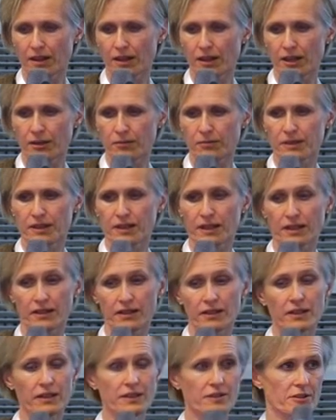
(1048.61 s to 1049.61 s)

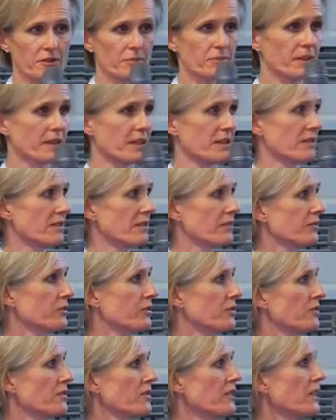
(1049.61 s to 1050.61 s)
Now it gets complicated, of
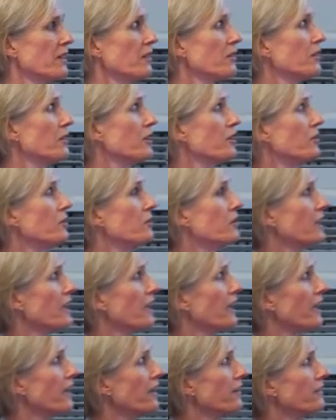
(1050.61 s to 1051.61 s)
course. Now you
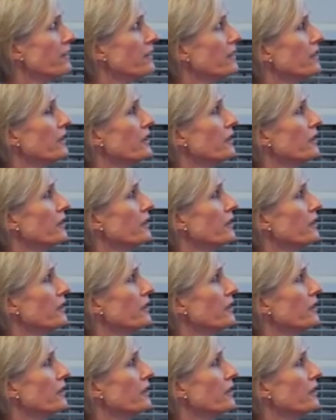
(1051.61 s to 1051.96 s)
can